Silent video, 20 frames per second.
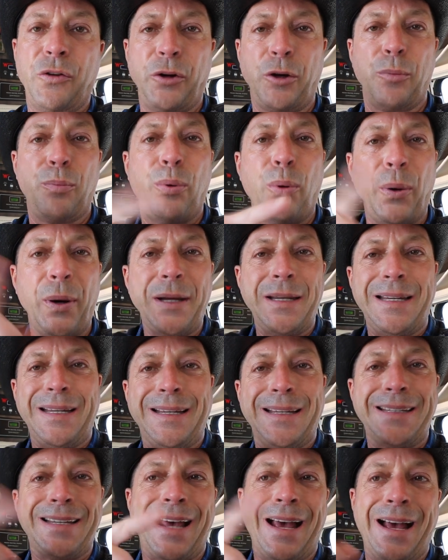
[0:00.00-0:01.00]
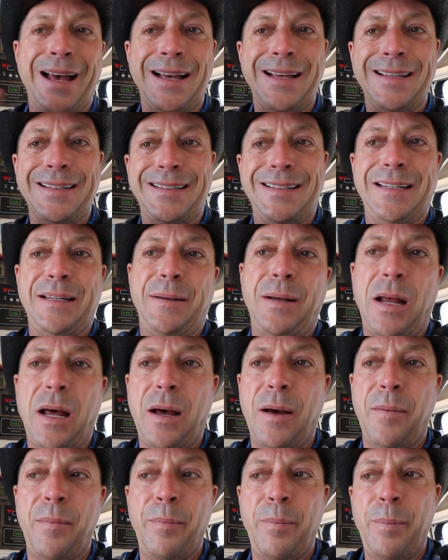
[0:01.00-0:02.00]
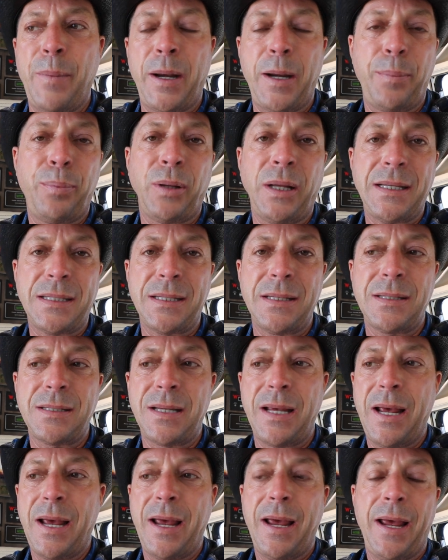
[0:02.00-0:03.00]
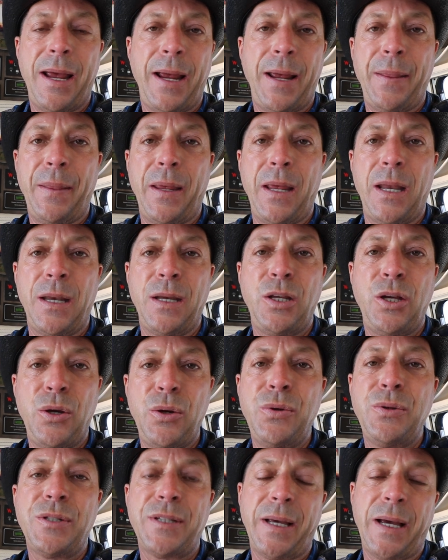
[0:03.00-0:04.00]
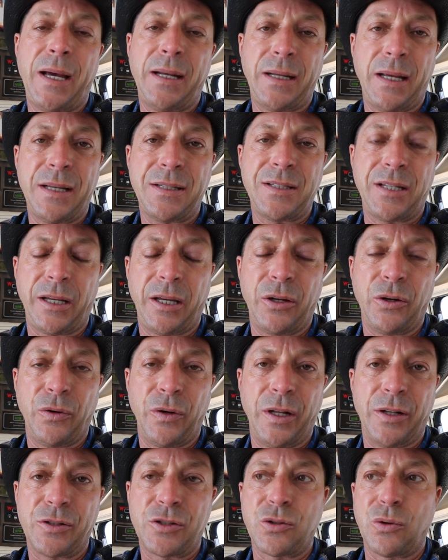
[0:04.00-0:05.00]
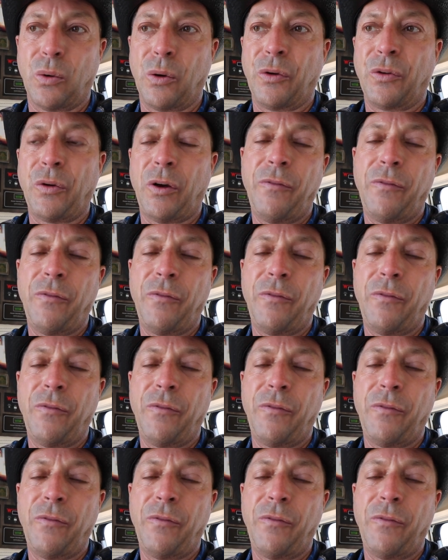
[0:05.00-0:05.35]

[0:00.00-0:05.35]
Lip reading: So you can point it at many places, and then use that as the internet source.